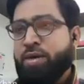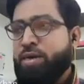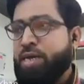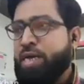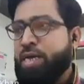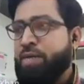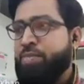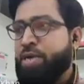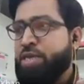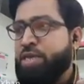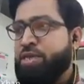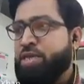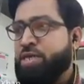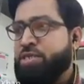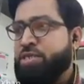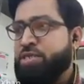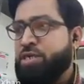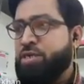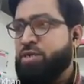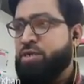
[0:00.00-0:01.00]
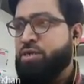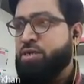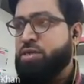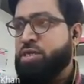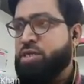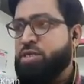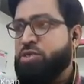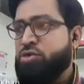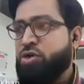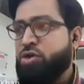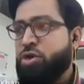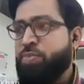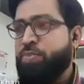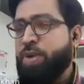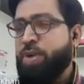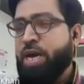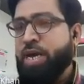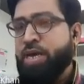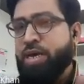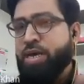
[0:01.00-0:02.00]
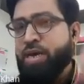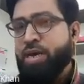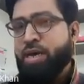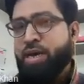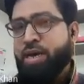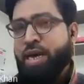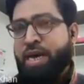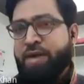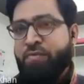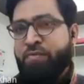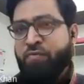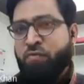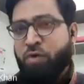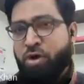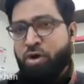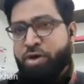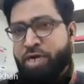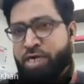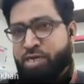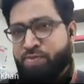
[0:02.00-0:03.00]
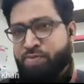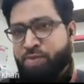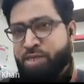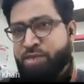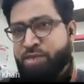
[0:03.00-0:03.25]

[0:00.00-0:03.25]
name as session6.py, and for that